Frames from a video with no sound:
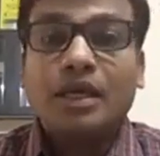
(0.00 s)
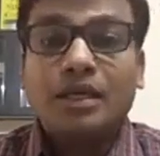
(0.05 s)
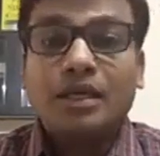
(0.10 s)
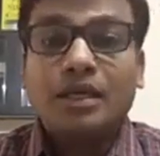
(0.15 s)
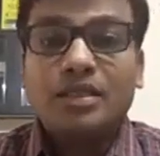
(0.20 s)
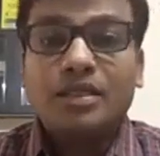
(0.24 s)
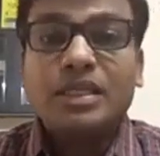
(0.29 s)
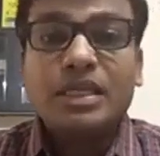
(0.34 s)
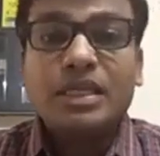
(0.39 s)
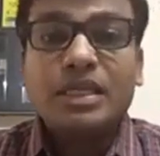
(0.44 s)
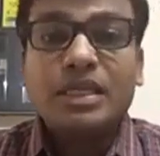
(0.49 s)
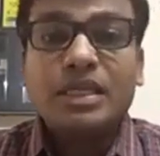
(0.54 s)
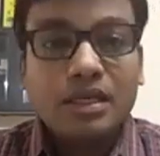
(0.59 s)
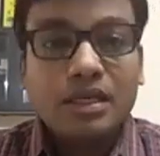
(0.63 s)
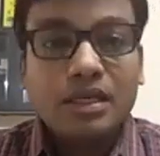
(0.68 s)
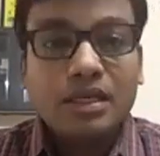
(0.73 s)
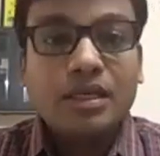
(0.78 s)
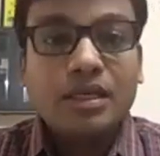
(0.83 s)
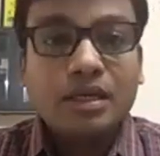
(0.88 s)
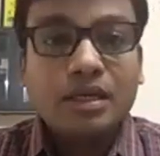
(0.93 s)
these
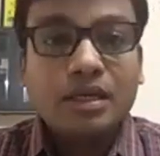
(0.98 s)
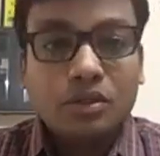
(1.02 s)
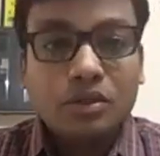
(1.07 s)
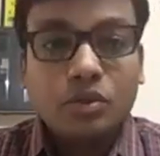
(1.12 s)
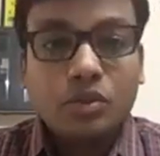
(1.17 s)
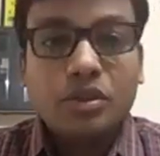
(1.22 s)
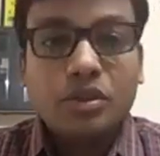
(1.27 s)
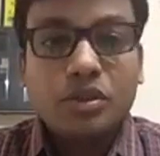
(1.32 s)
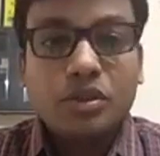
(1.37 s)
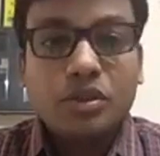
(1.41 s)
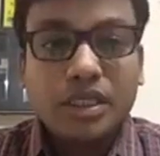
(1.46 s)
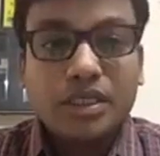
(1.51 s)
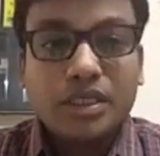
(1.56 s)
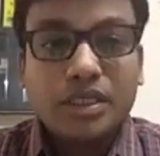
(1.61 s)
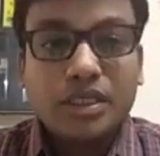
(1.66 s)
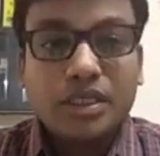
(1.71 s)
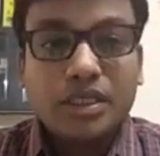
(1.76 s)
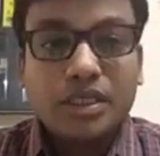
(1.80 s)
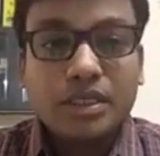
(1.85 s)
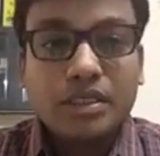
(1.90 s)
current
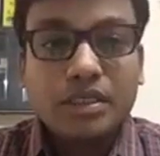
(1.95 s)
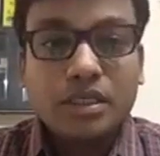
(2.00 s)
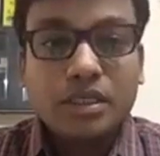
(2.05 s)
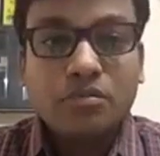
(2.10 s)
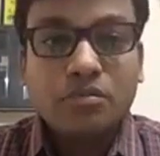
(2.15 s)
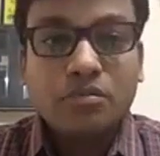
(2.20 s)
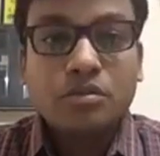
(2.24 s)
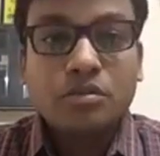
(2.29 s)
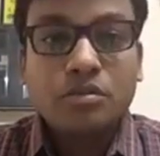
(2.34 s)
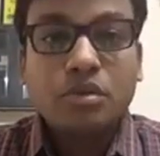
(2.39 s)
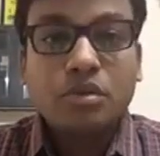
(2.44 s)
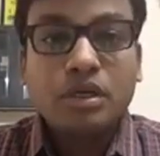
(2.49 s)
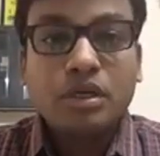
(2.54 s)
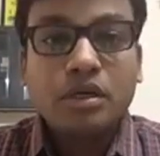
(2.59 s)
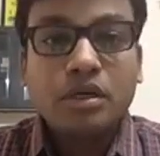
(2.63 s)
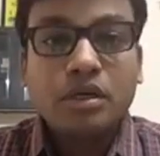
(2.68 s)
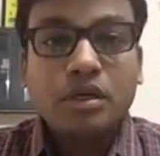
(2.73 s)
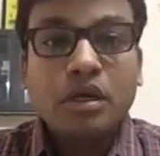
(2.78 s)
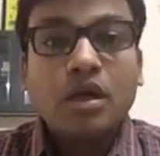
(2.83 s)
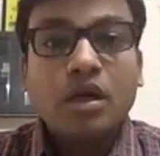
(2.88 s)
associated systems,
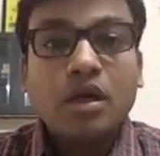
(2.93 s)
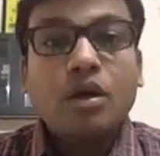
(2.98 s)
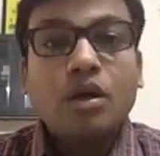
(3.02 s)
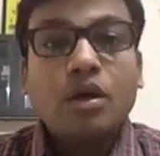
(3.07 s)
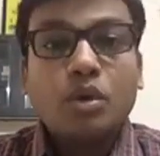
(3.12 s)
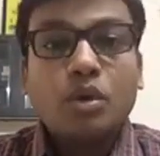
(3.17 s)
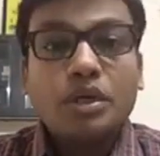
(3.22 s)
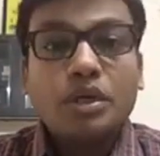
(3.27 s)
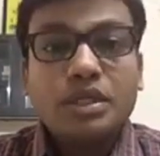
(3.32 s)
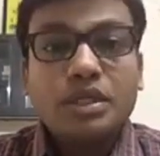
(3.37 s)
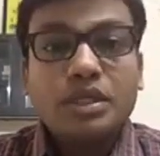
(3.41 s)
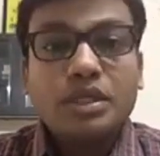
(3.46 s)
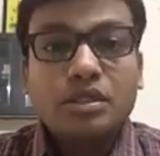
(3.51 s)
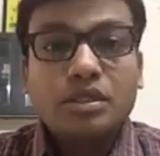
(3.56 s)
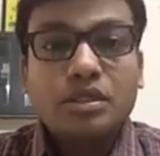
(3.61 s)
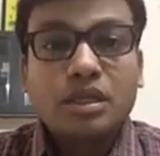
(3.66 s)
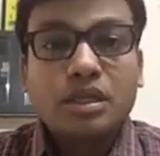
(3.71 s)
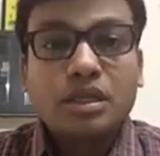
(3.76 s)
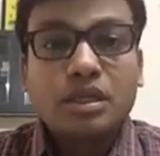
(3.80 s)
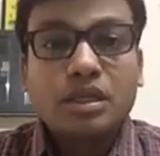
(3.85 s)
but what
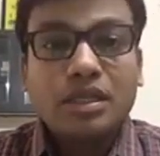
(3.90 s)
is